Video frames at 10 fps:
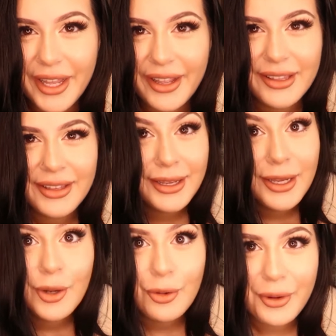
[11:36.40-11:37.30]
like
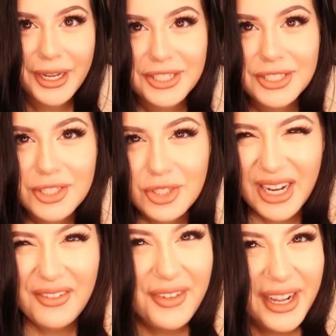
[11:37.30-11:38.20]
range to
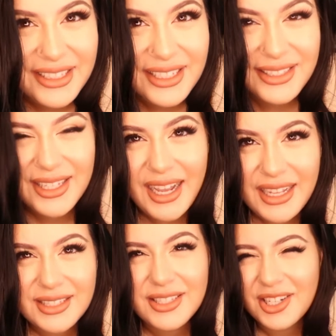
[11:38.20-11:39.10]
try and find a
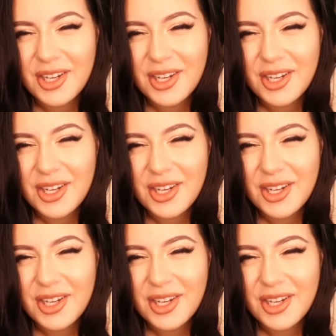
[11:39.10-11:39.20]
size you